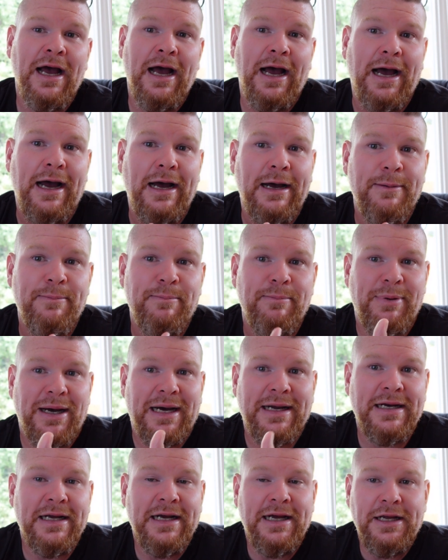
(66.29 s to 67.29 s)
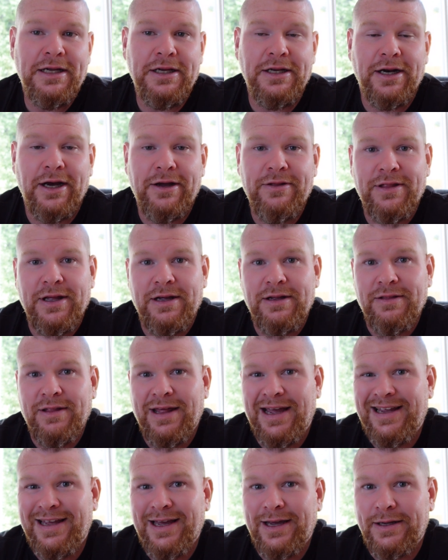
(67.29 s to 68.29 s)
But, you know,
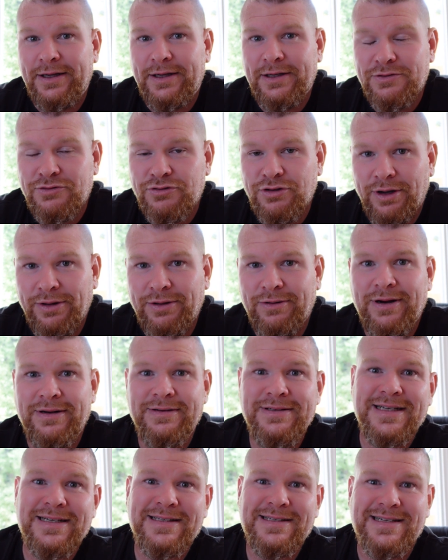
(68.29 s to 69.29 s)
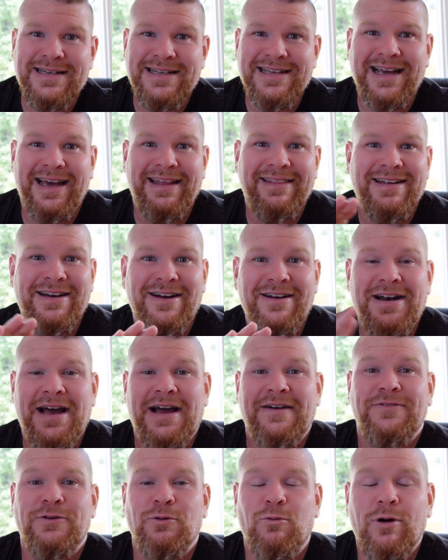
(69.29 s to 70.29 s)
they can control their own destiny and they don't
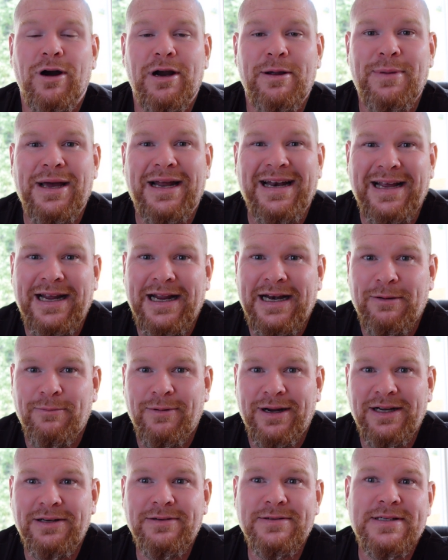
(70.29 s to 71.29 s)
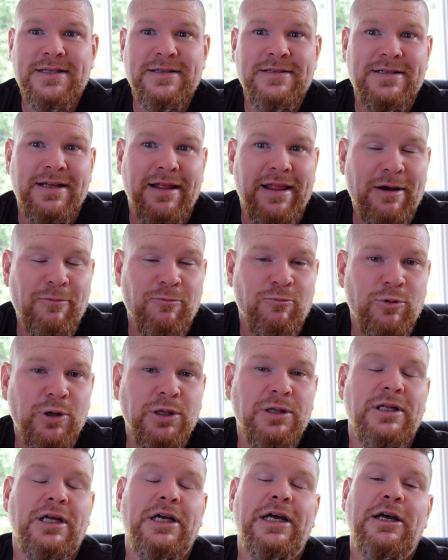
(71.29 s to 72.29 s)
have to worry about anyone else. So that
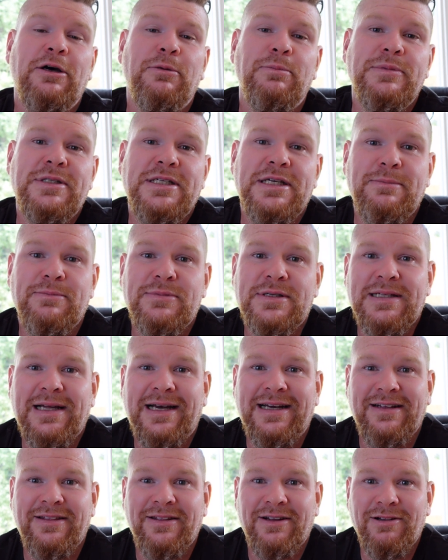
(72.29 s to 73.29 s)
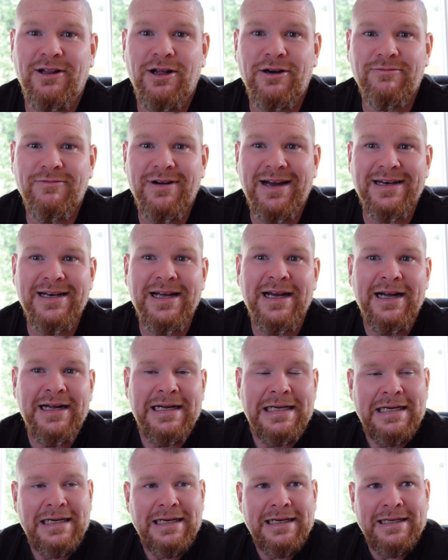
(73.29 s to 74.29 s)
will help Tim Slade in the long run.
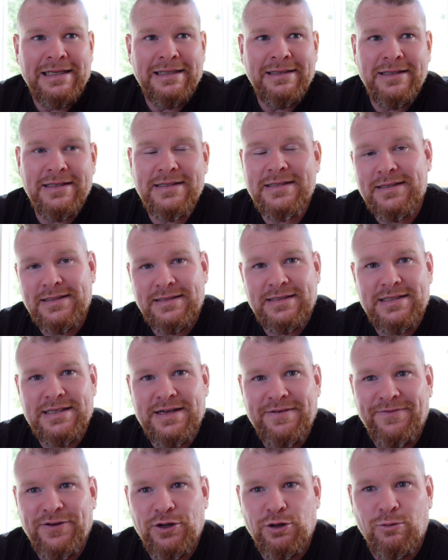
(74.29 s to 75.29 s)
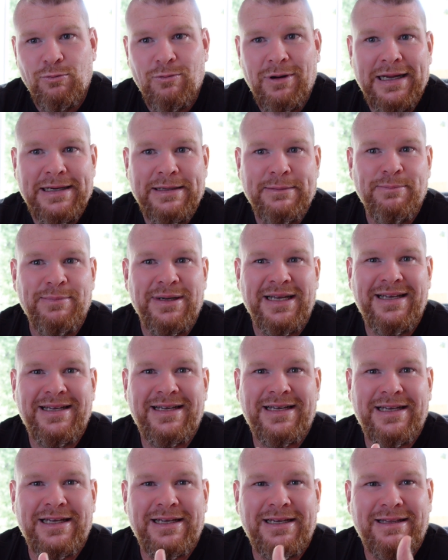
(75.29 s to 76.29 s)
This is a difficult one.
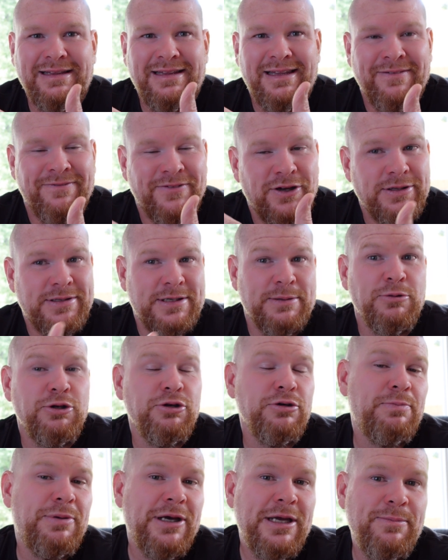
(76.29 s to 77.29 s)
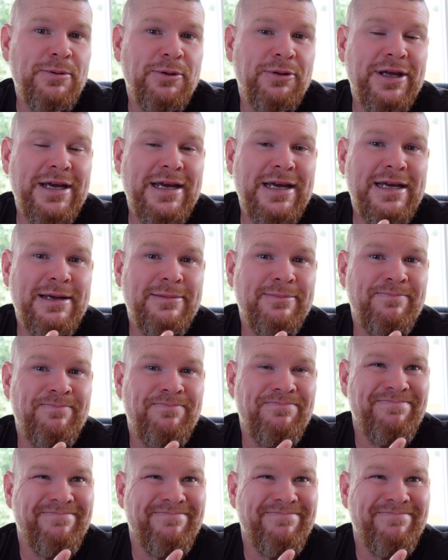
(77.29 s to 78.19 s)
They've got some good people there.